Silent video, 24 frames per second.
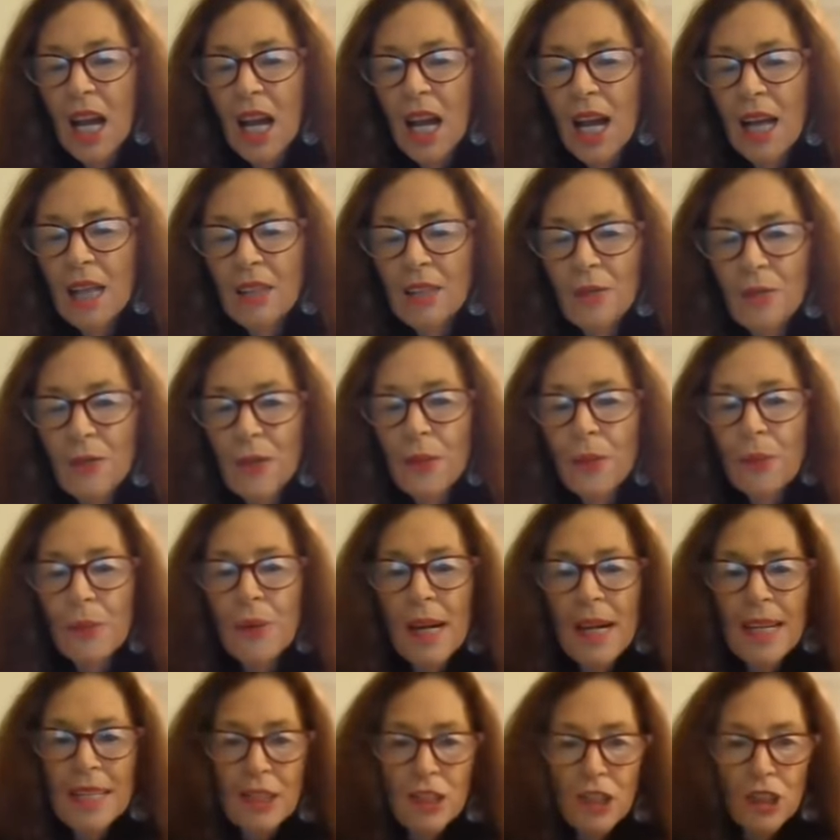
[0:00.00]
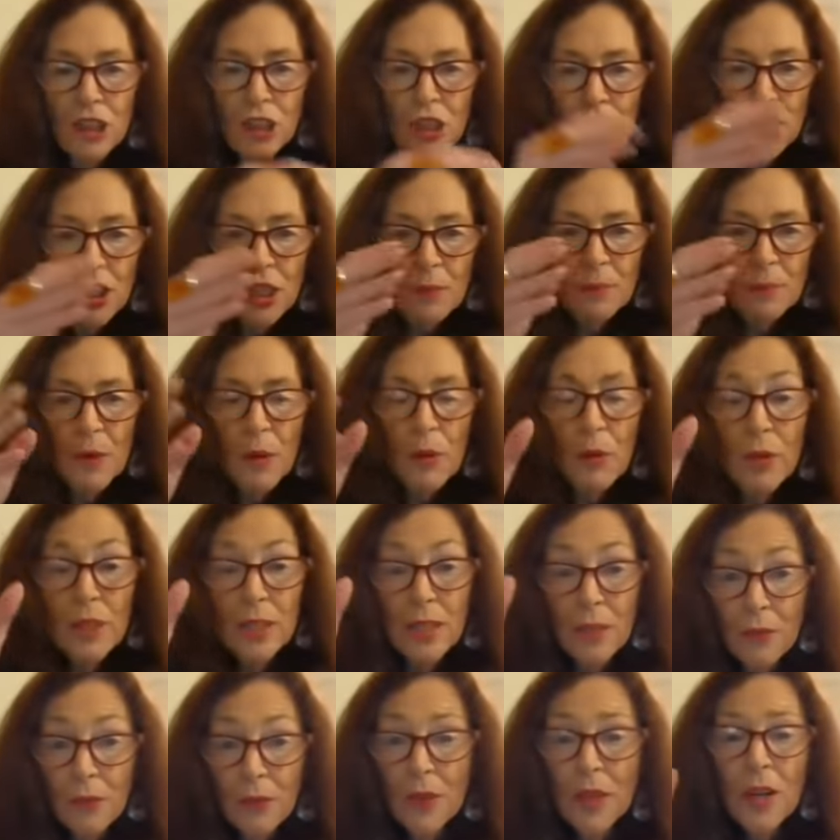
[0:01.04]
a different relationship or a
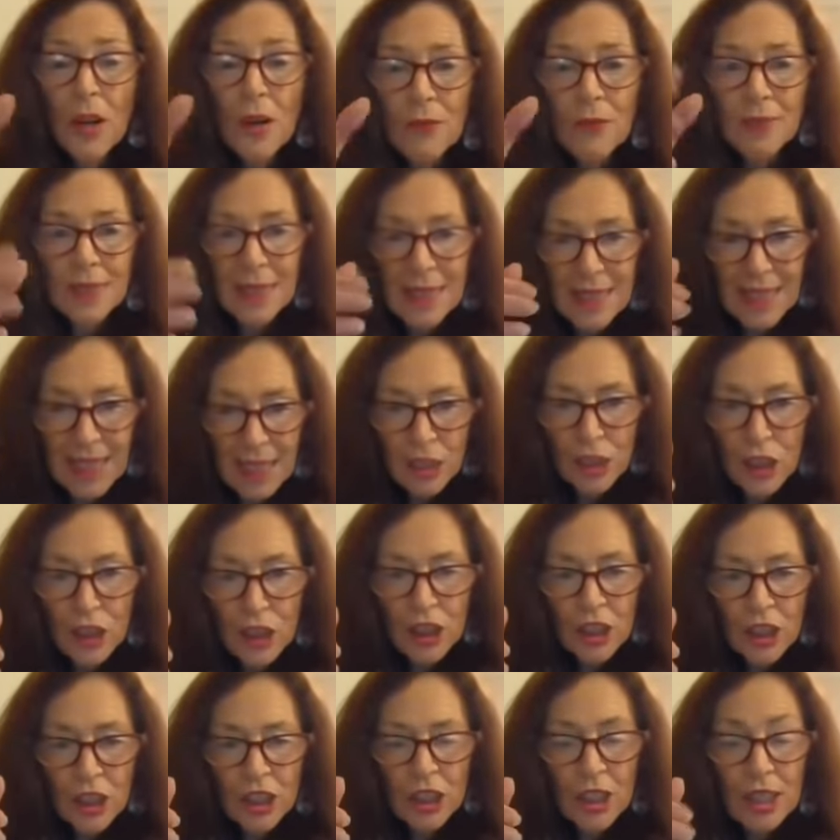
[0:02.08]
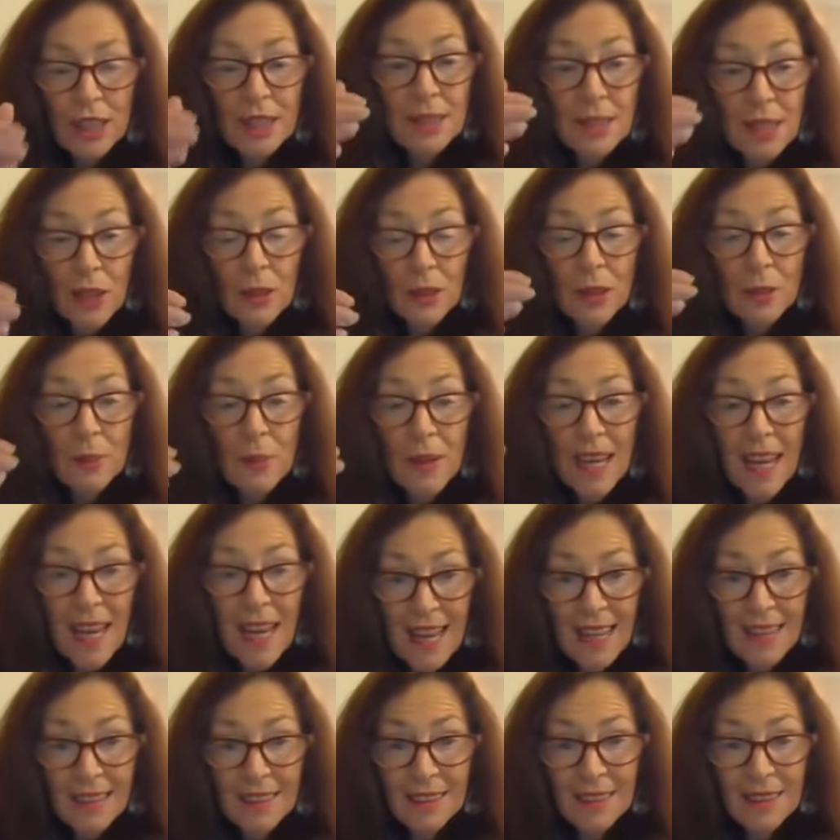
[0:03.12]
different conversation is going to be
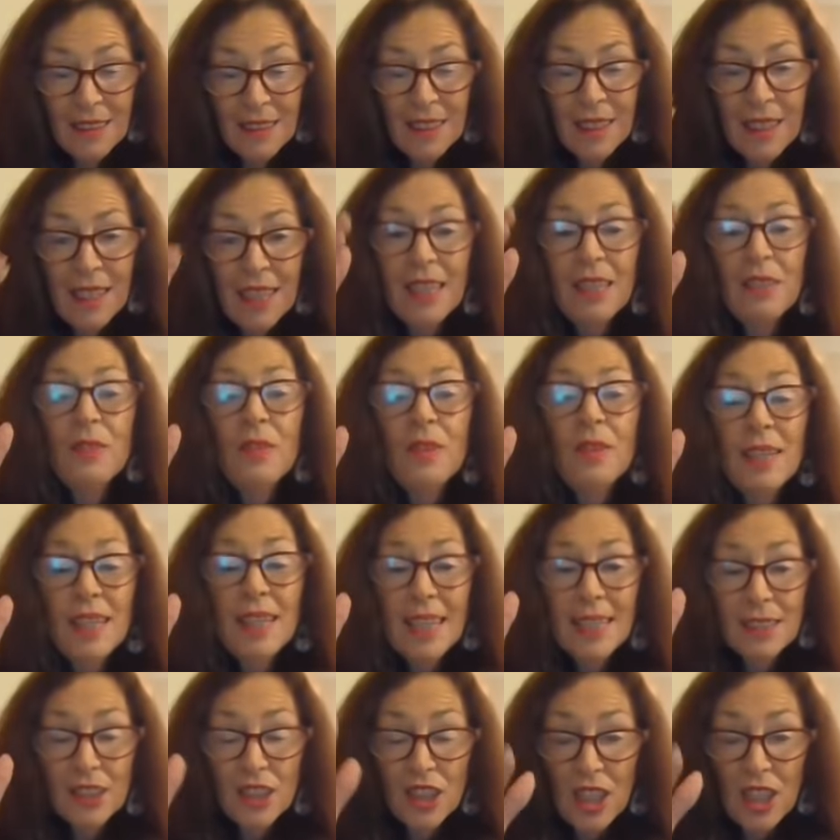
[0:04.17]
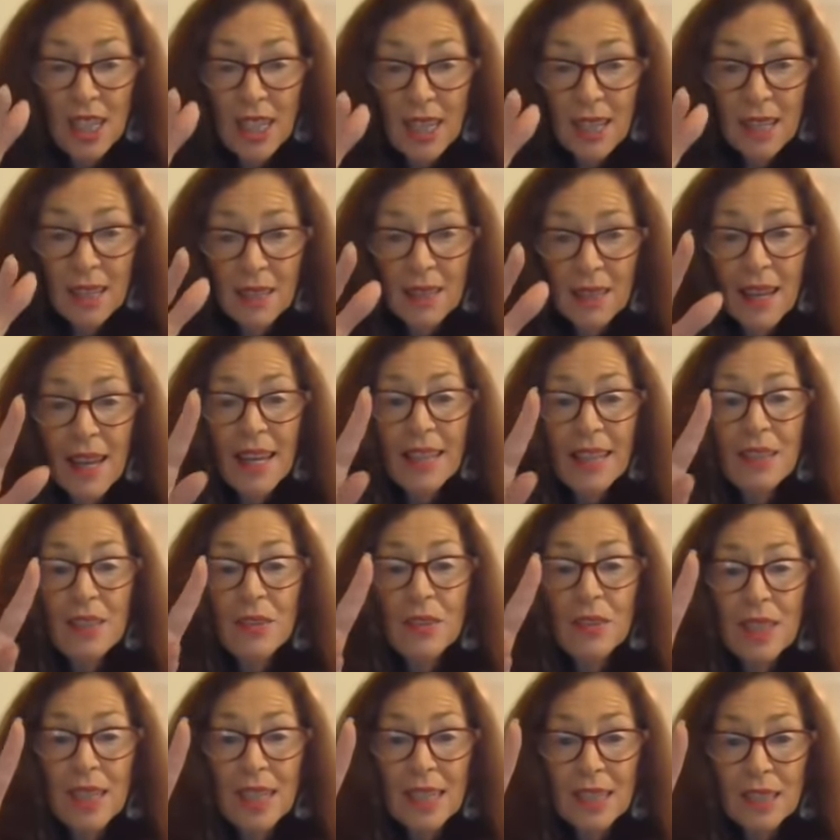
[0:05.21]
had in the next year and in
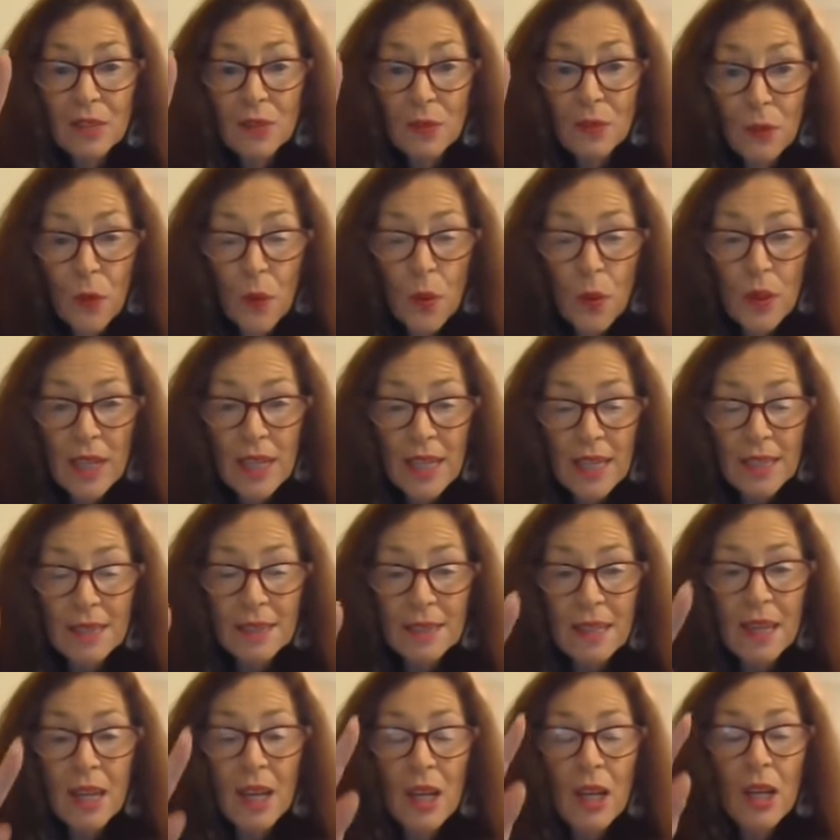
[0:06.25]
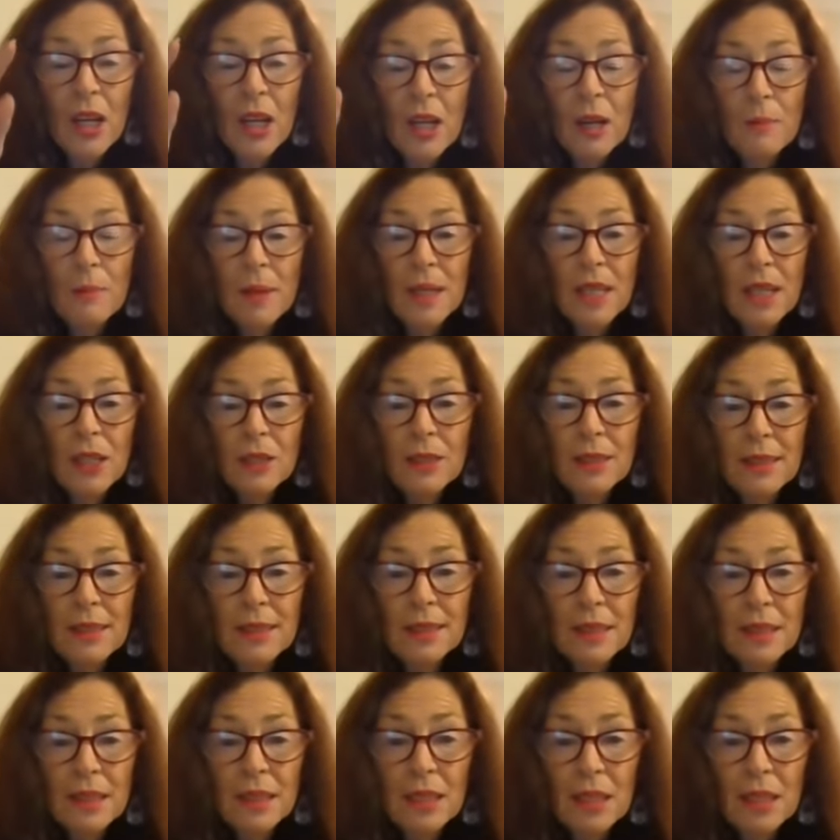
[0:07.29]
the next 4 years.
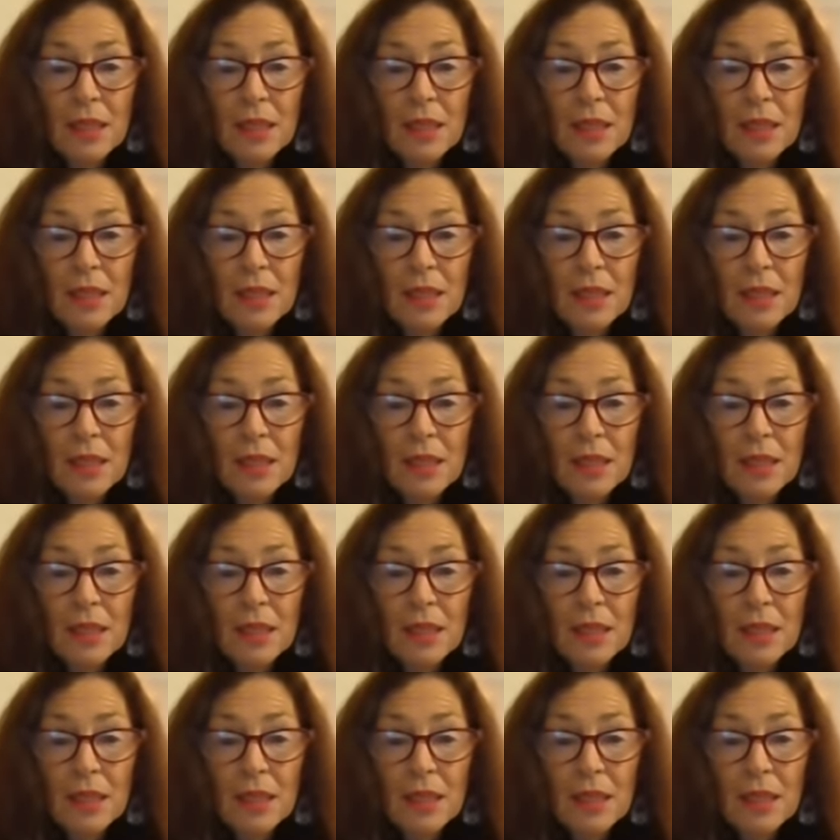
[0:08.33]
Because